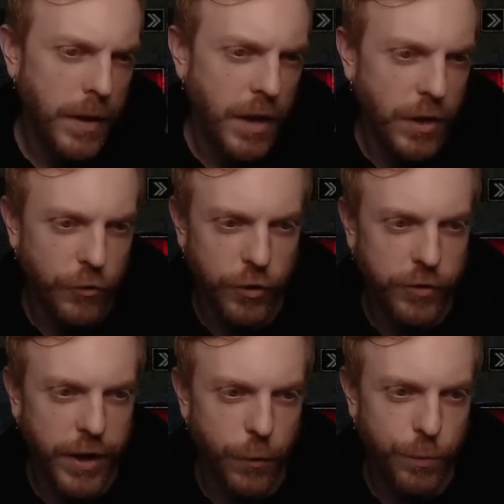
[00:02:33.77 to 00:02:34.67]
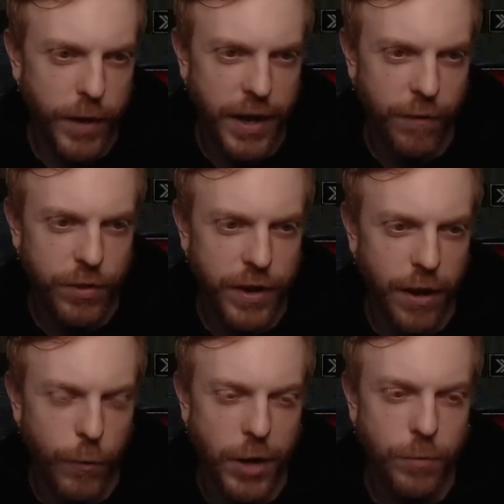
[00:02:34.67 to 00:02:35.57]
It just looked like it was picking everything
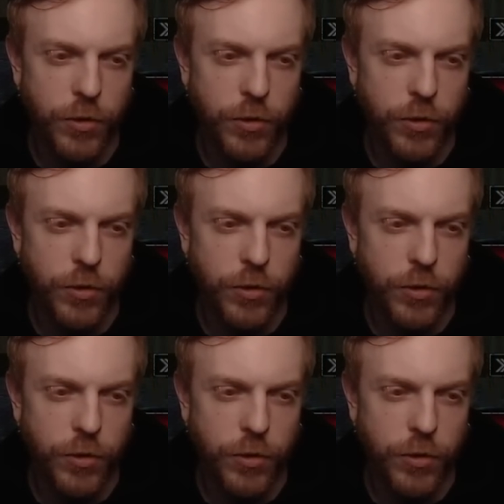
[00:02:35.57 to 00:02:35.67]
at random,